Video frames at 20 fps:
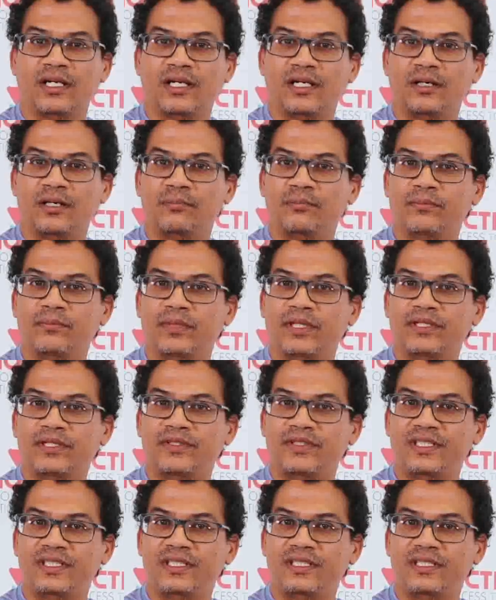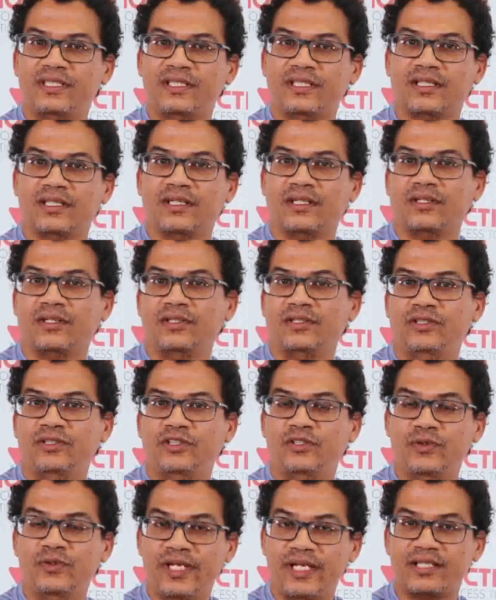the
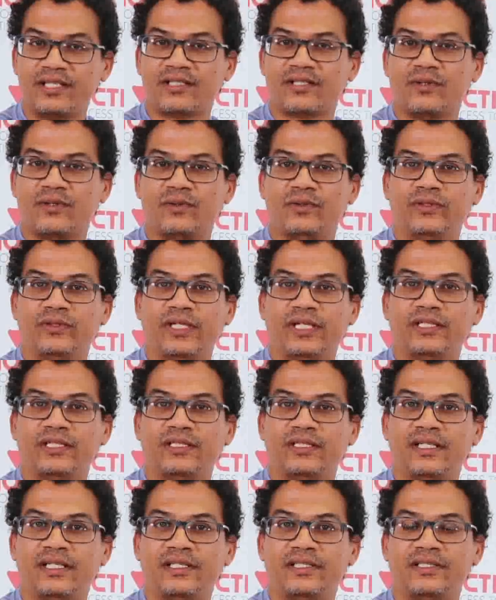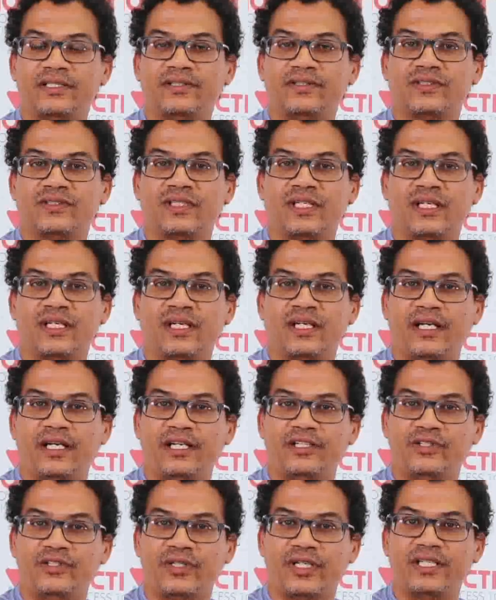UNESCO, United Nations
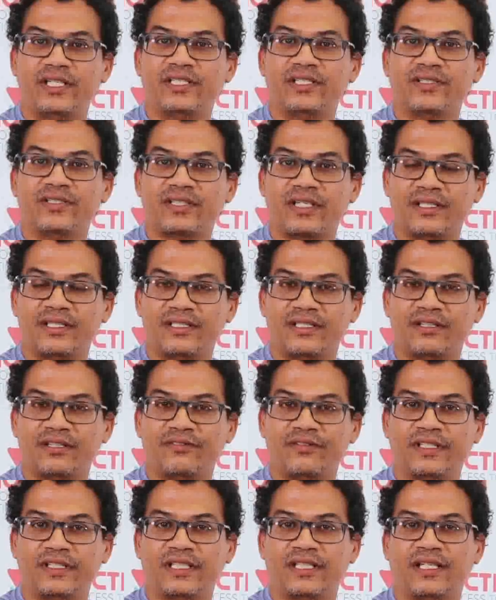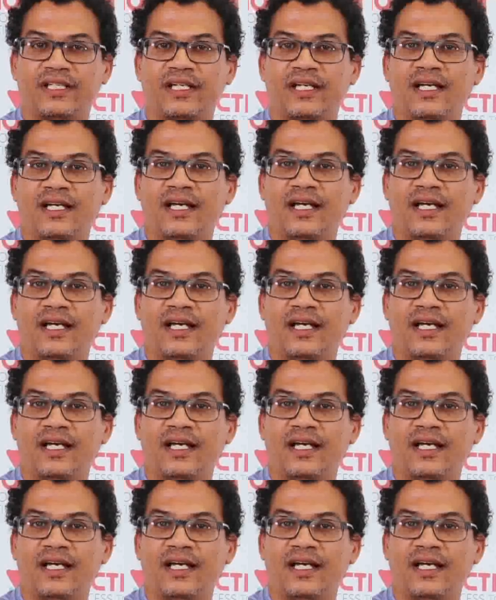Education, Scientific